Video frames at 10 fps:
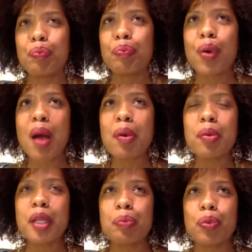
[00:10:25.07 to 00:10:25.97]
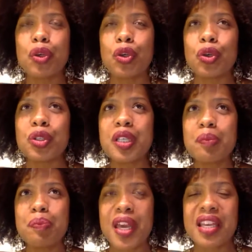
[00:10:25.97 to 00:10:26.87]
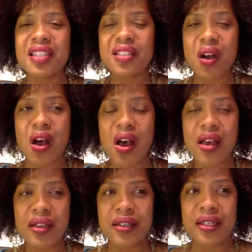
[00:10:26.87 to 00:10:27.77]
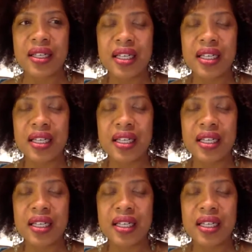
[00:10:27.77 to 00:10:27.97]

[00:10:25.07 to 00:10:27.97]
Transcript: Probably purely based on,